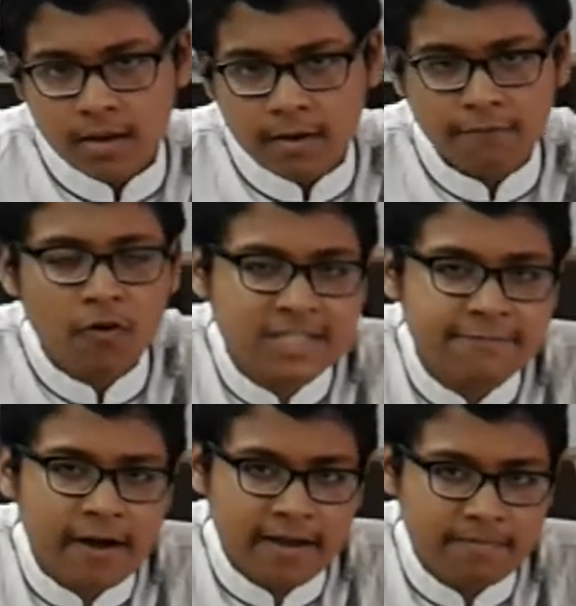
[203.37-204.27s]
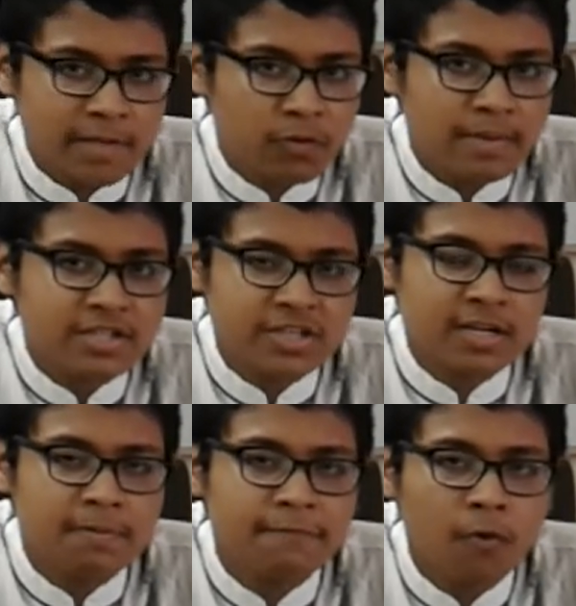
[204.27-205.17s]
Forest fire that we
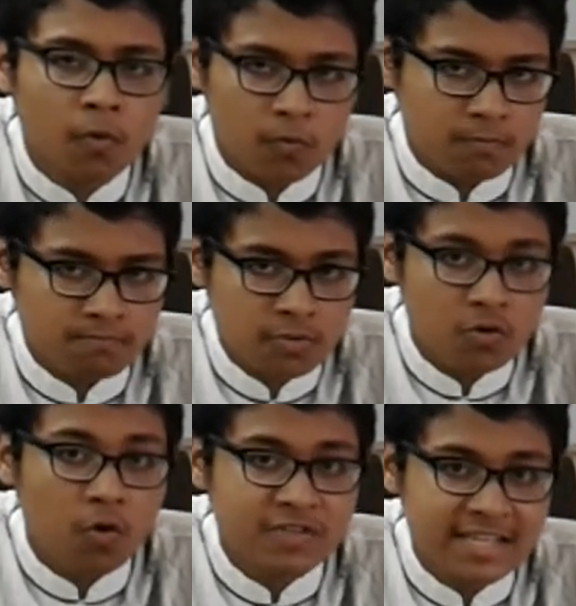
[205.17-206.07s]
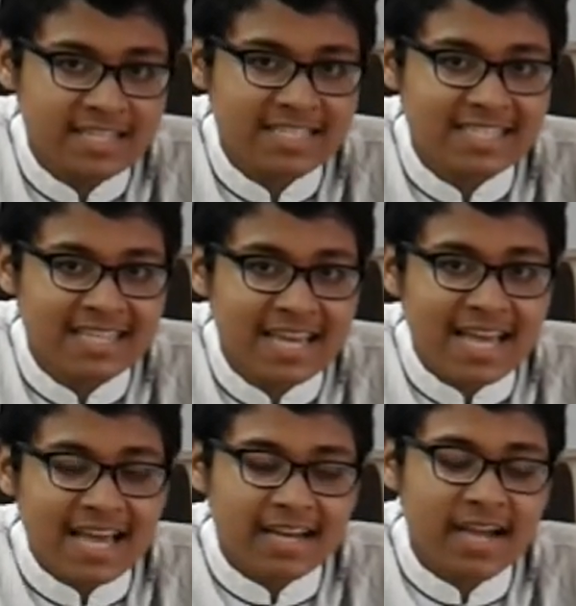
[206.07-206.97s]
mentioned before causes
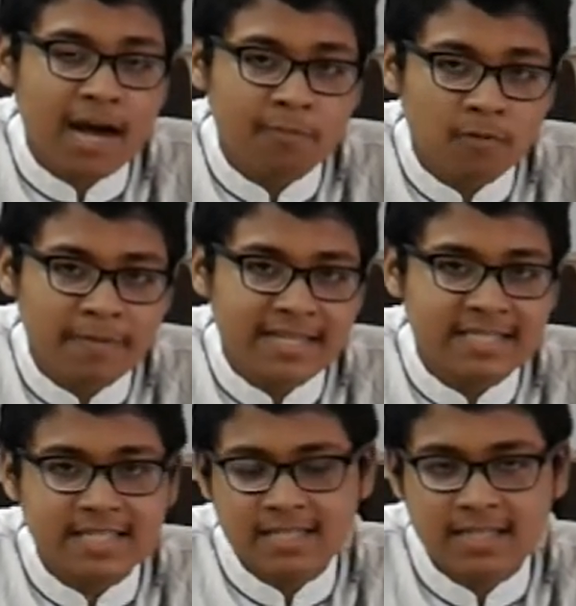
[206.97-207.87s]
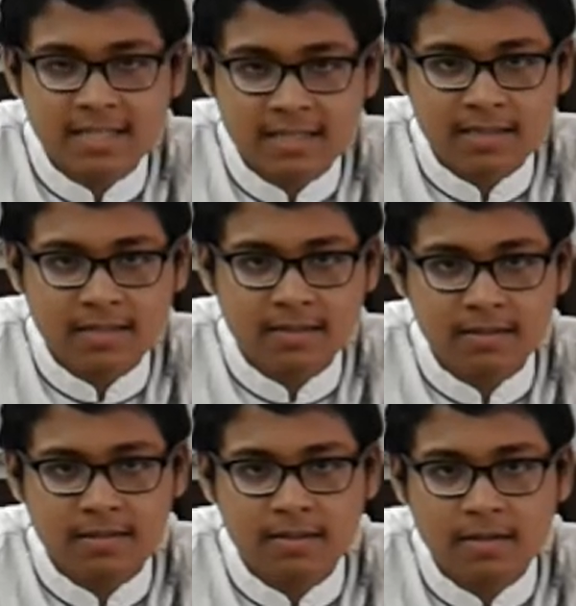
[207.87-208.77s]
carbon-based
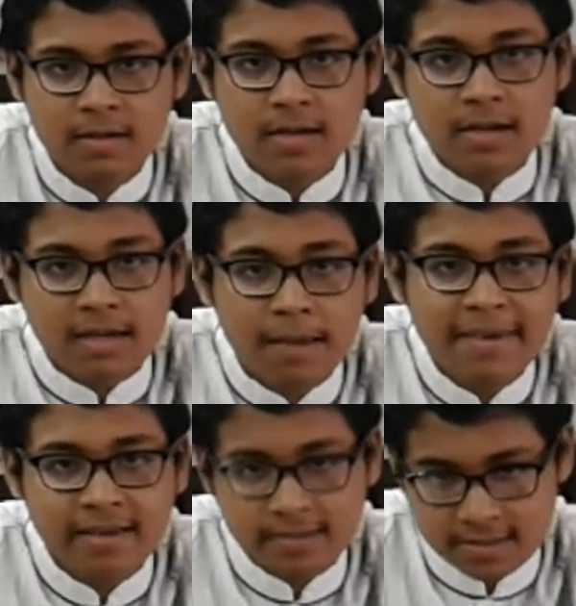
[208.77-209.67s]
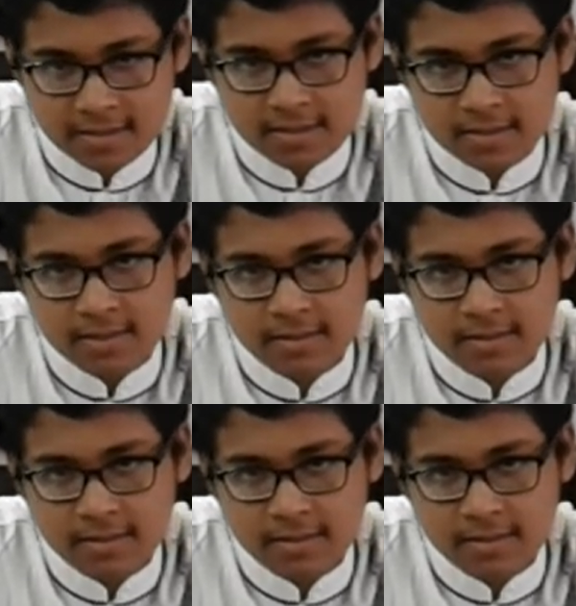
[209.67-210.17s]
chemicals.